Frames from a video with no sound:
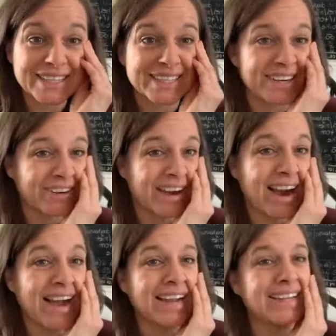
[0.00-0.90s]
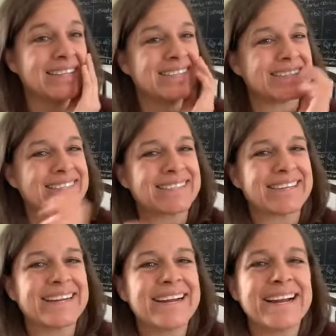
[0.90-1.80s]
this, you guys.
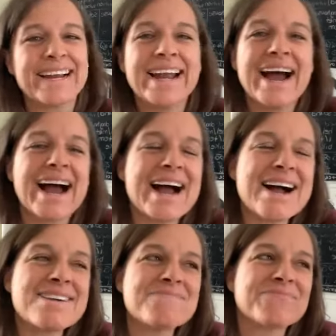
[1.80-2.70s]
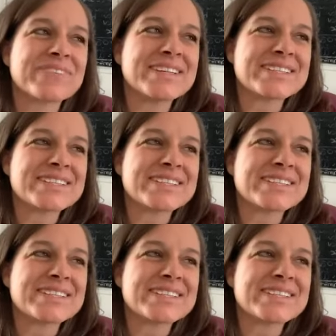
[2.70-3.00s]
Um,